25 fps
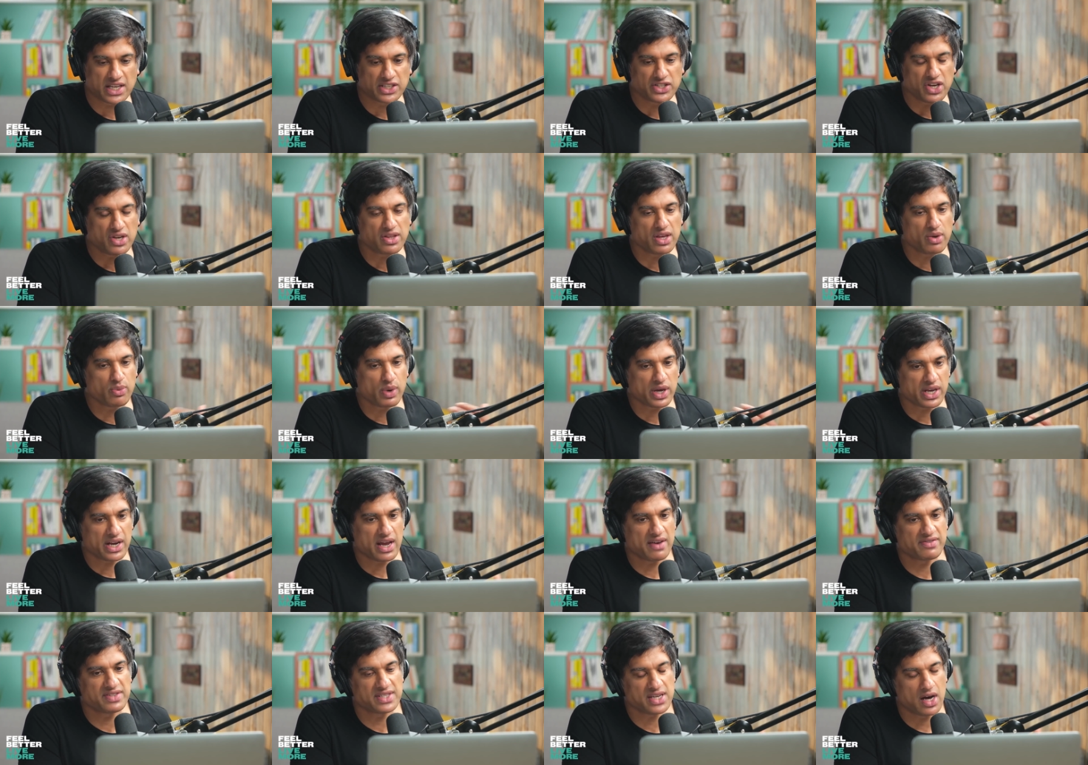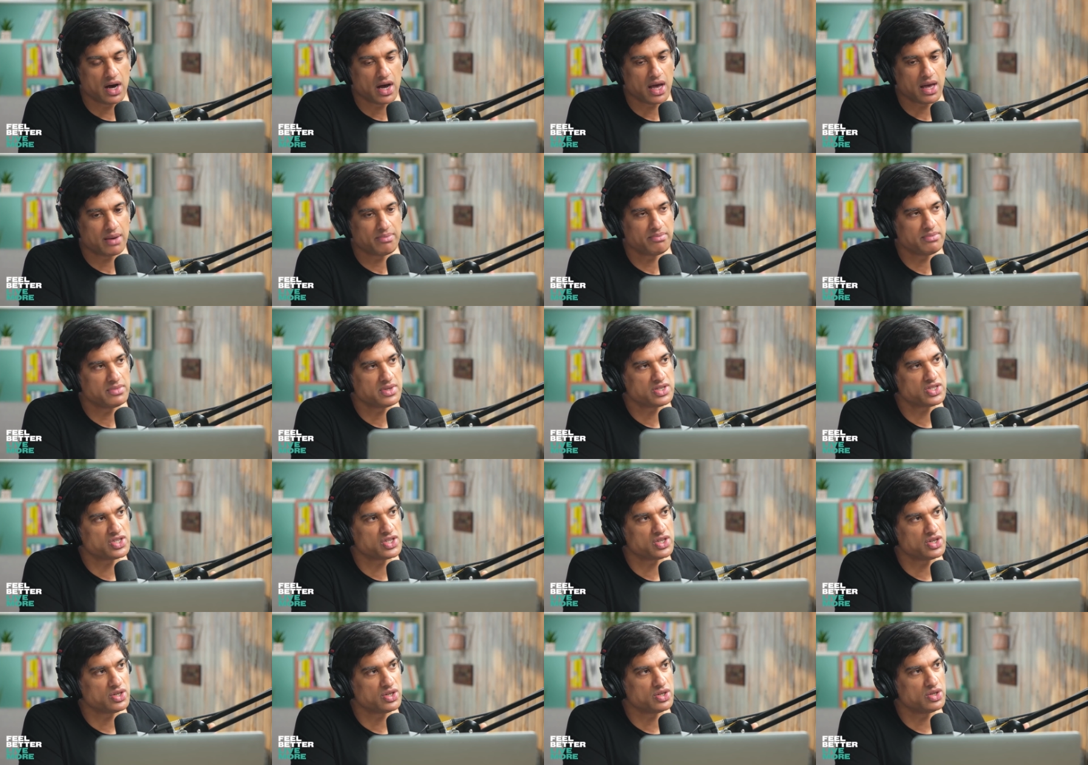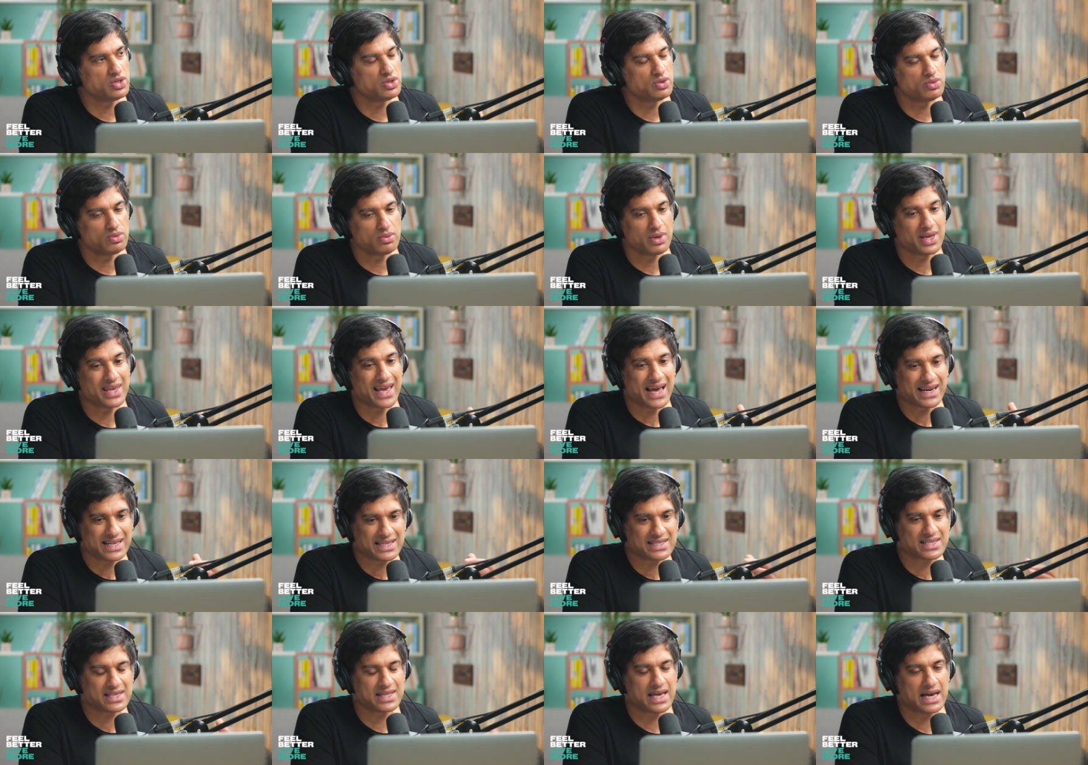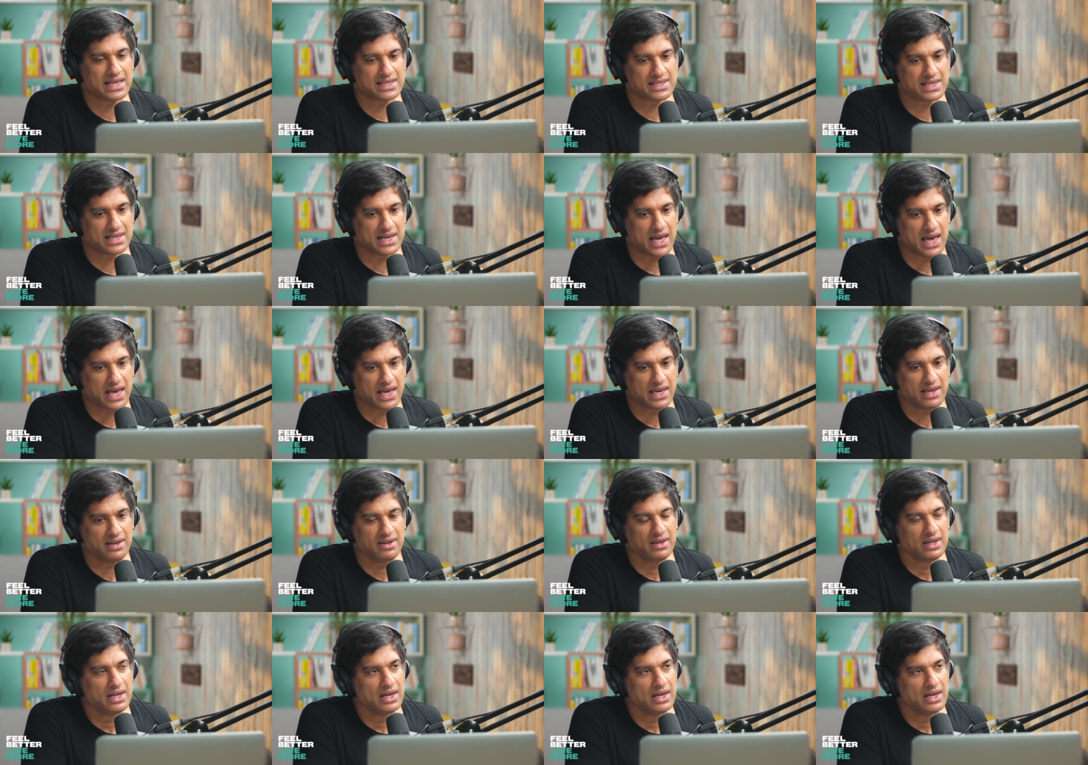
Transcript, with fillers: I don't think we're going to have time to get into that today.